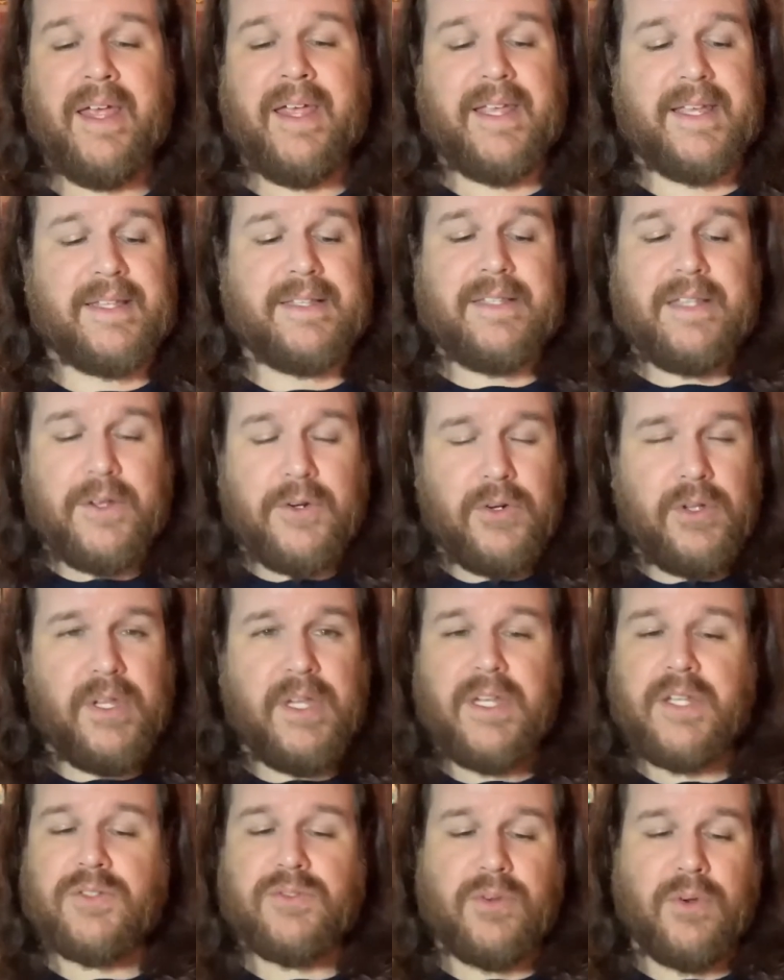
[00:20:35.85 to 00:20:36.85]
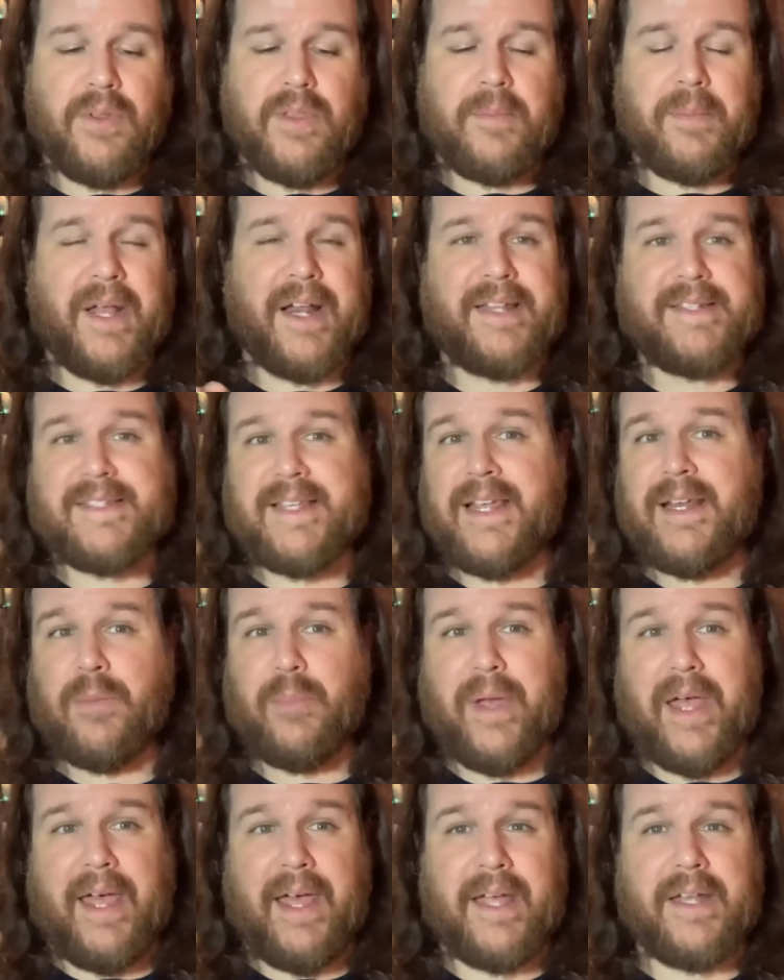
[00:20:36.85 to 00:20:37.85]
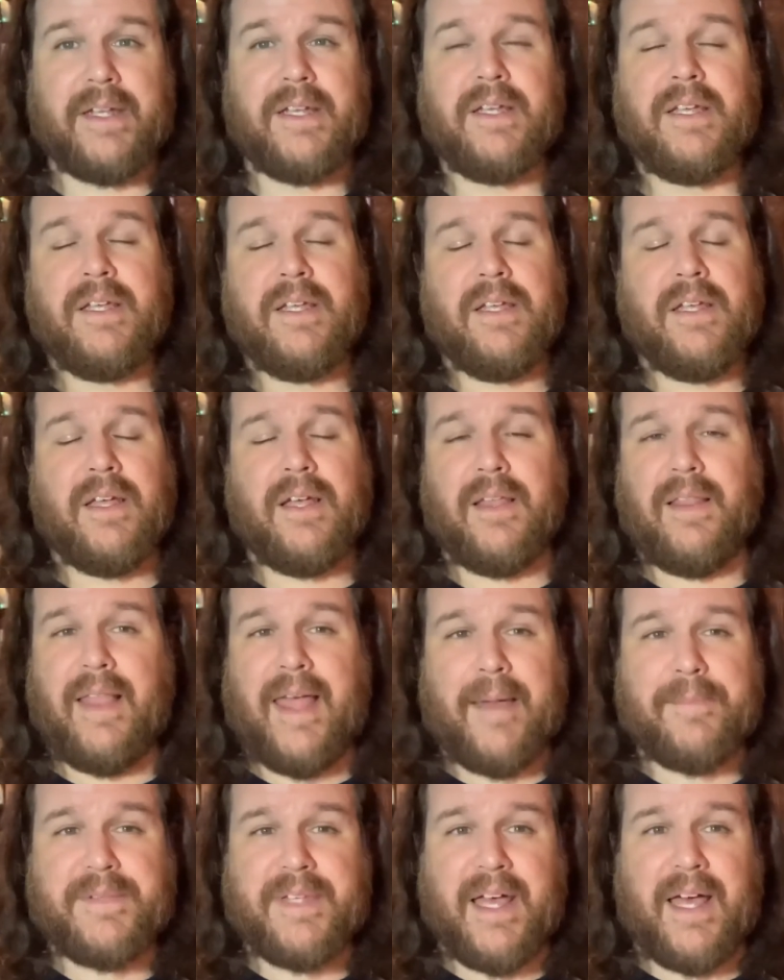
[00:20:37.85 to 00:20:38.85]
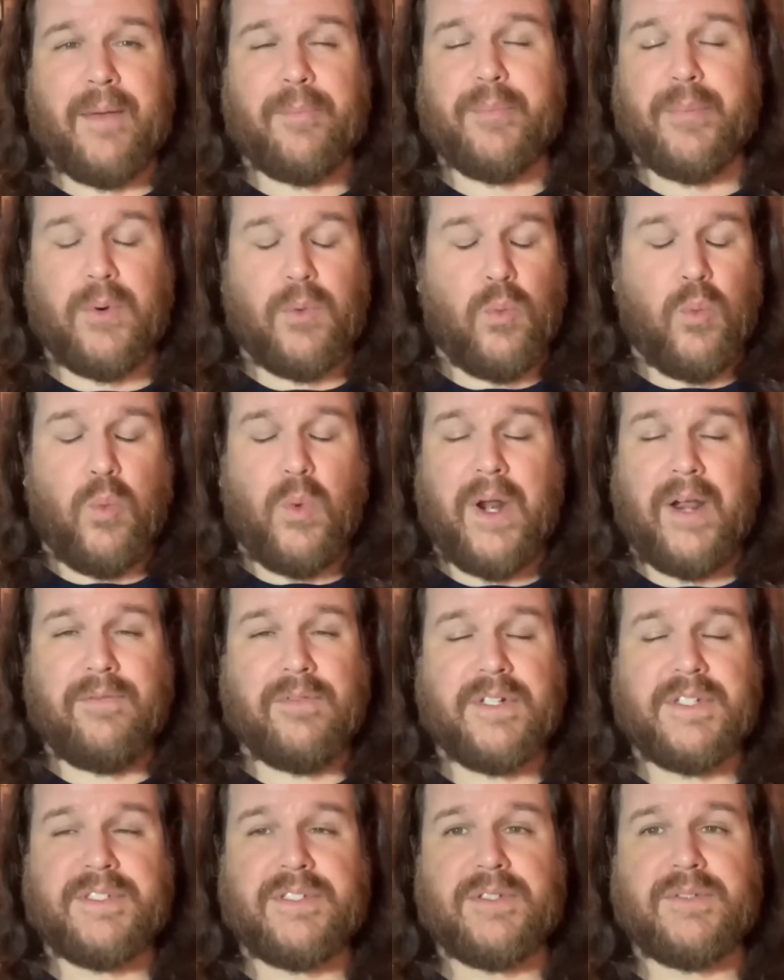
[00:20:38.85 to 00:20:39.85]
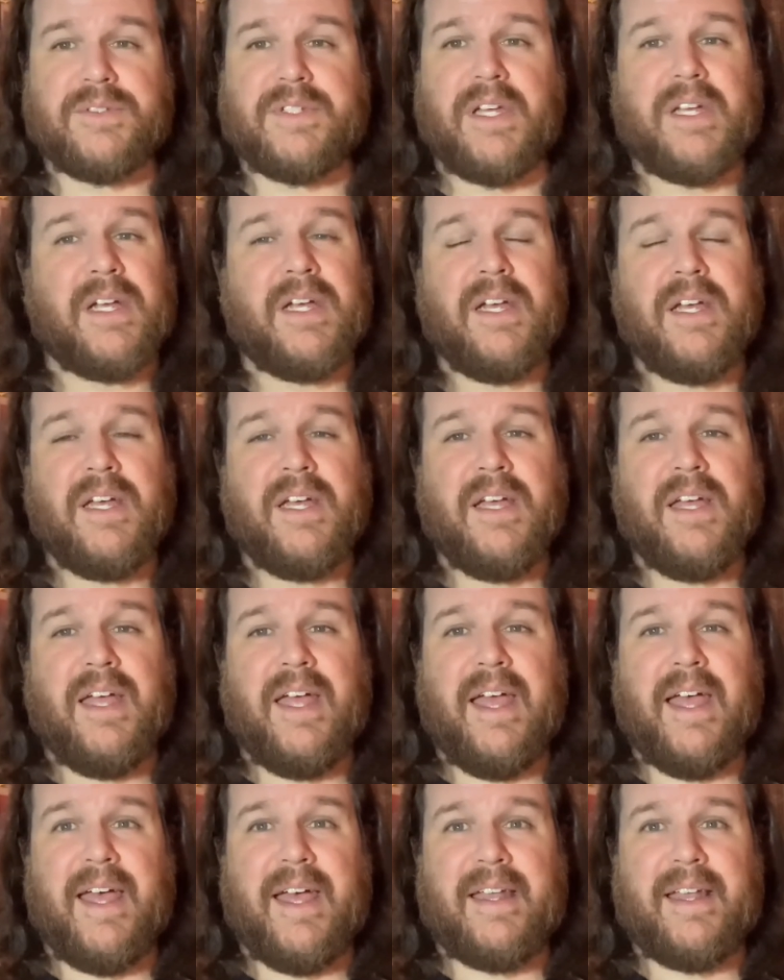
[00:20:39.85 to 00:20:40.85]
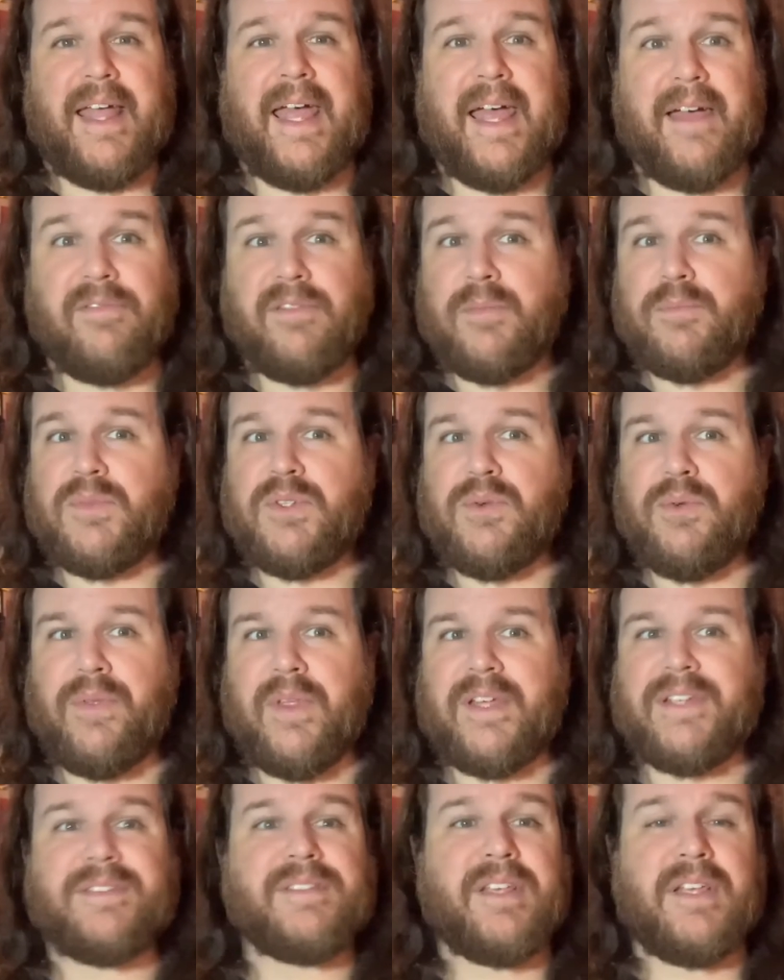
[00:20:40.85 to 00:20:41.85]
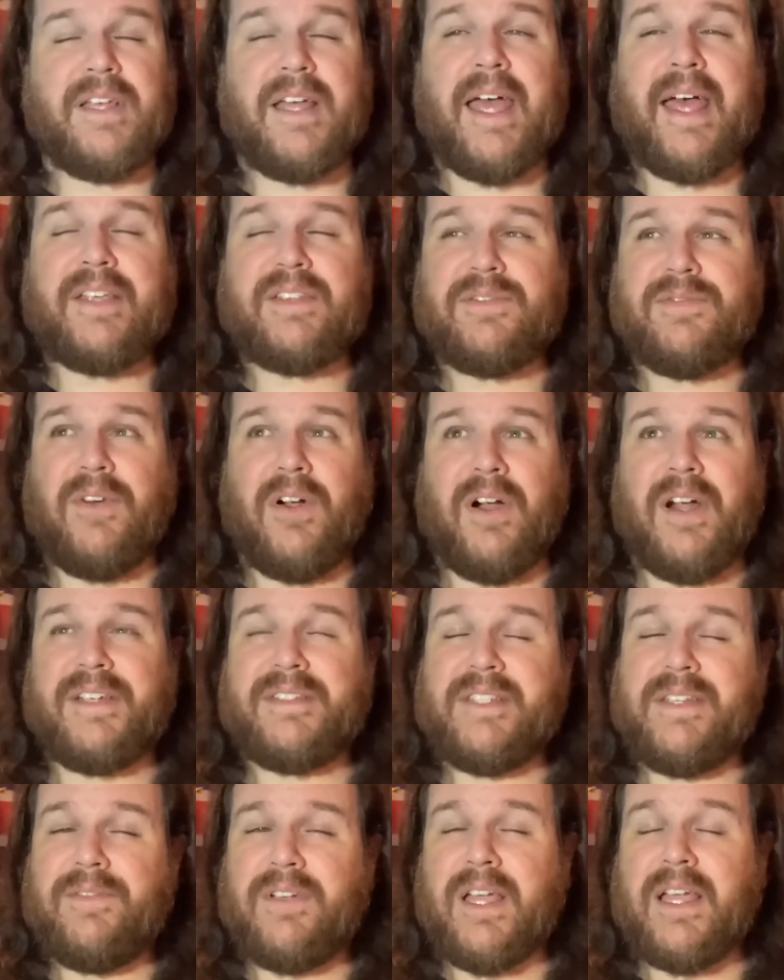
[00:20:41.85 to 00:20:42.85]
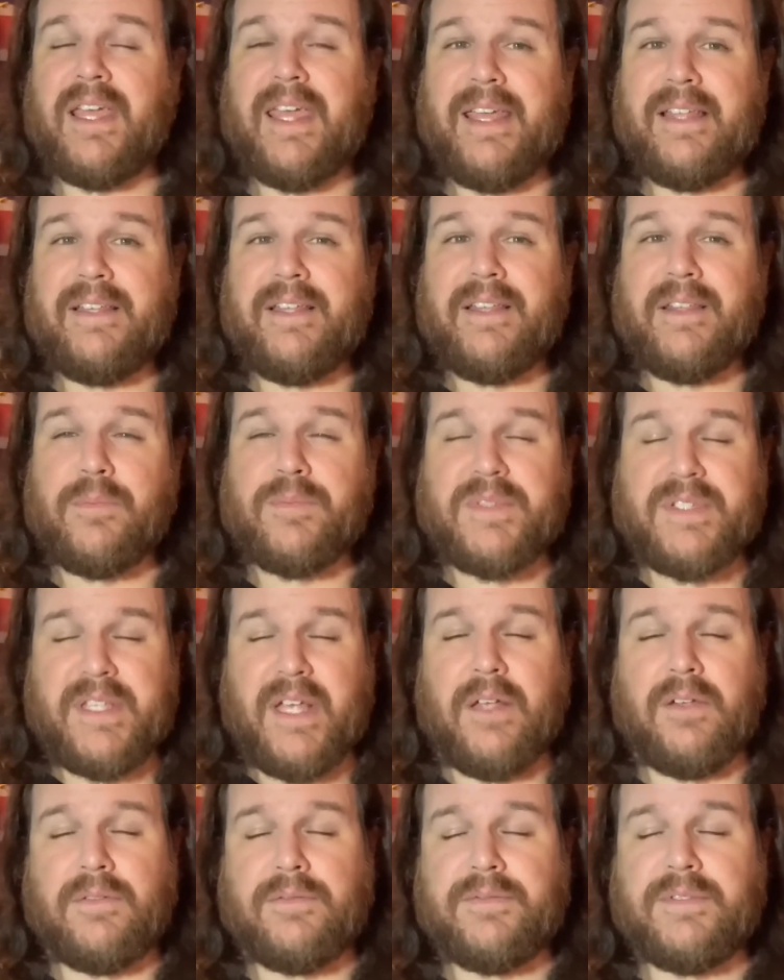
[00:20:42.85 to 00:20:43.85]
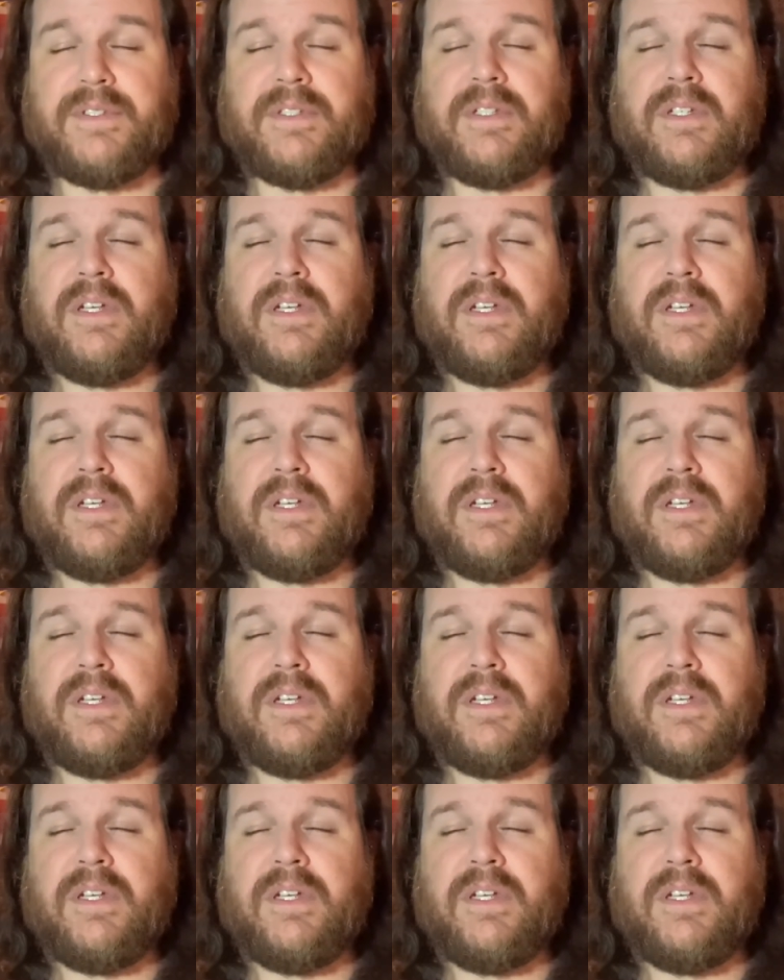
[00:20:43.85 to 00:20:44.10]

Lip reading: He can literally control them on a data pad, a laptop, or whatever he's using, and have them do things as far as even killing themselves.